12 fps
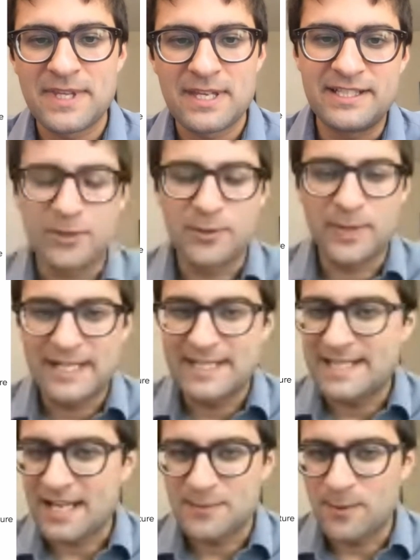the
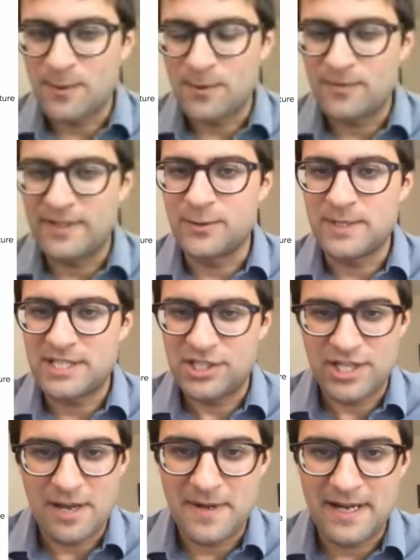integrated Sachs-Wolf
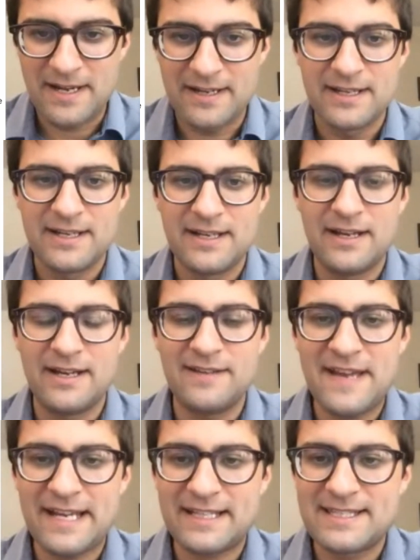and the Riesz-Jama
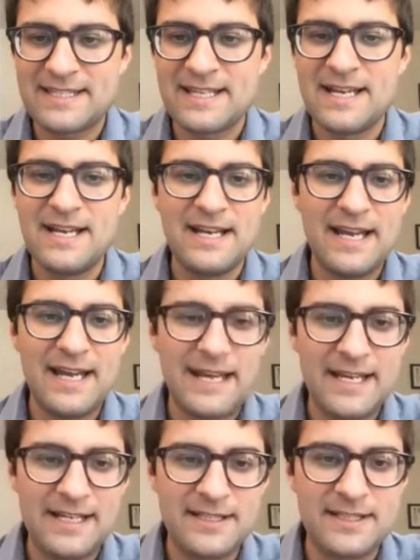effects,
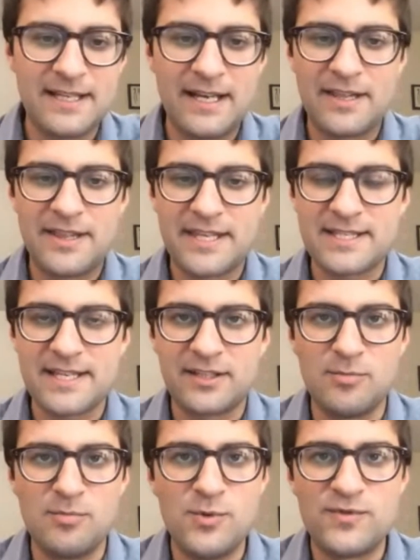and
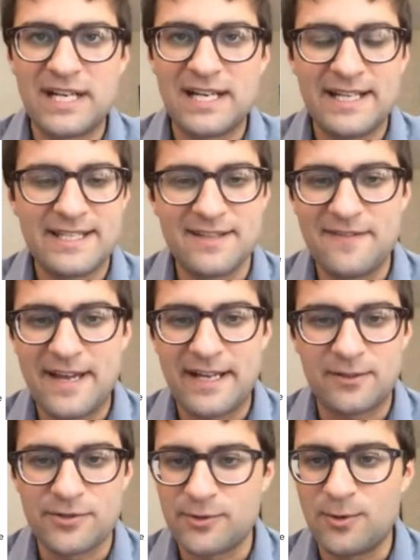things like the moving
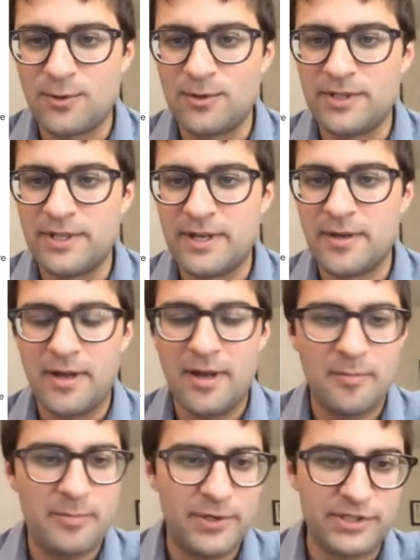lens effect, also called
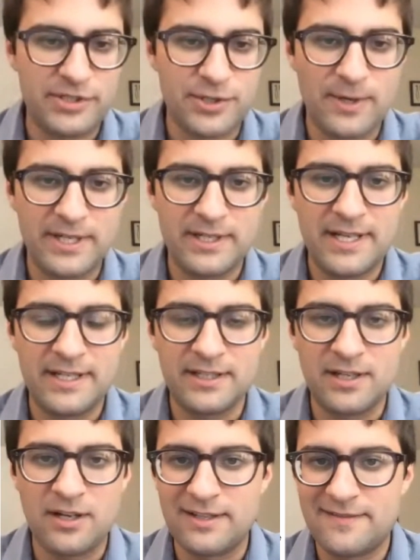the Birkinshaw
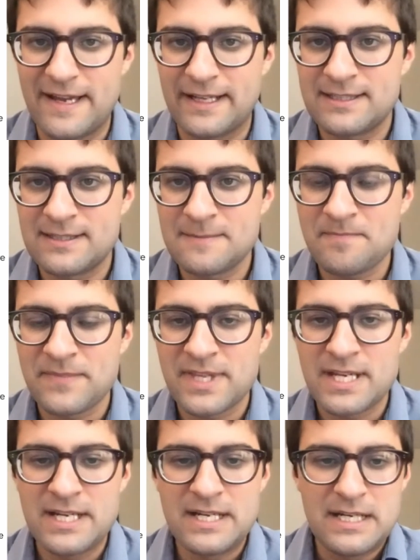and Gull
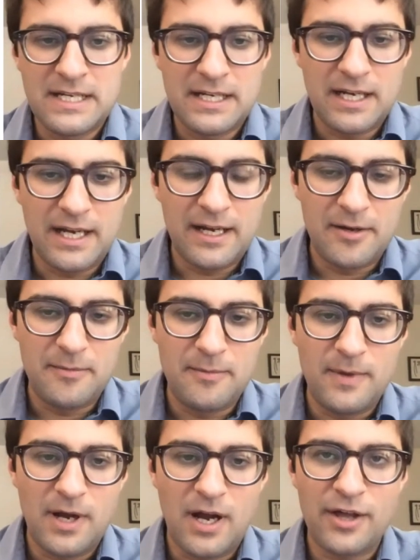effects.
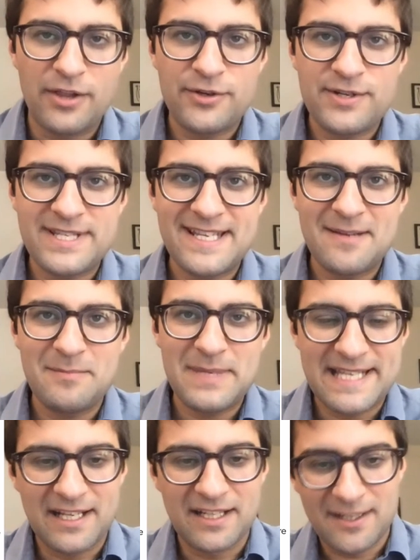Other
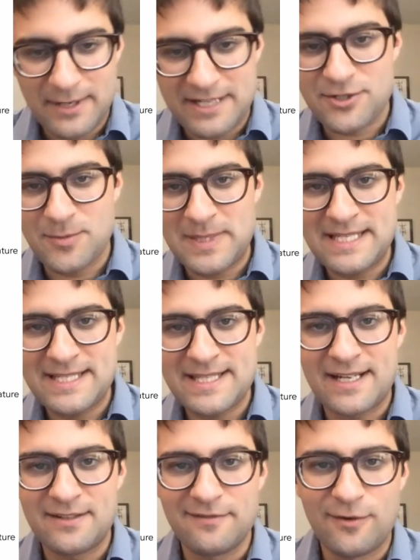CMB secondary
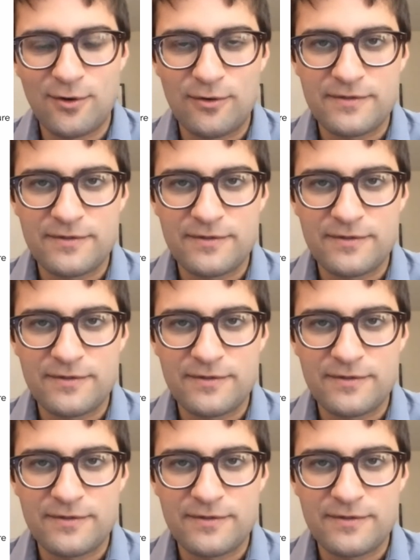anisotropies that